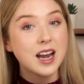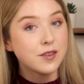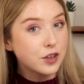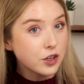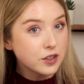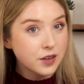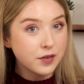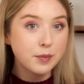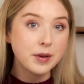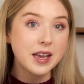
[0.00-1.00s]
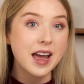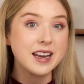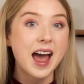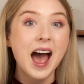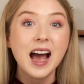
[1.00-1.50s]
and if you use a
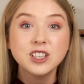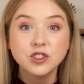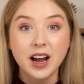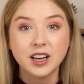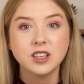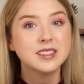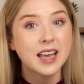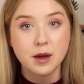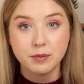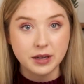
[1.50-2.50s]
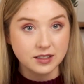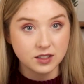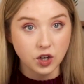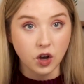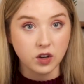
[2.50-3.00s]
VPN, ad trackers can't be
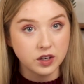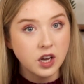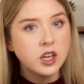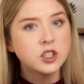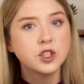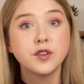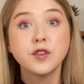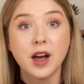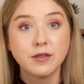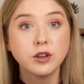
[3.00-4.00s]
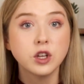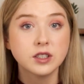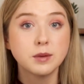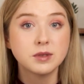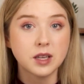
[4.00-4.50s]
installed. So if you've ever
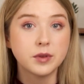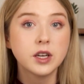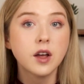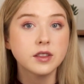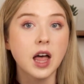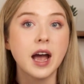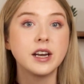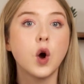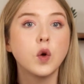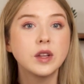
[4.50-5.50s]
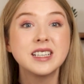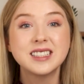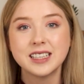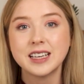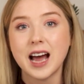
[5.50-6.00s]
looked up something online only to
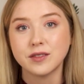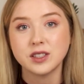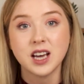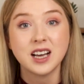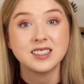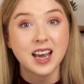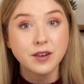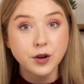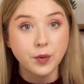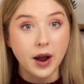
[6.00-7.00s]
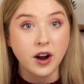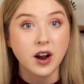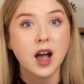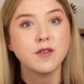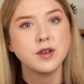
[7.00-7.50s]
see it advertised
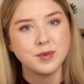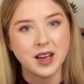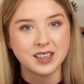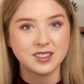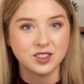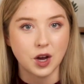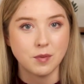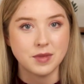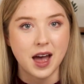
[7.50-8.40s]
everywhere, a VPN can stop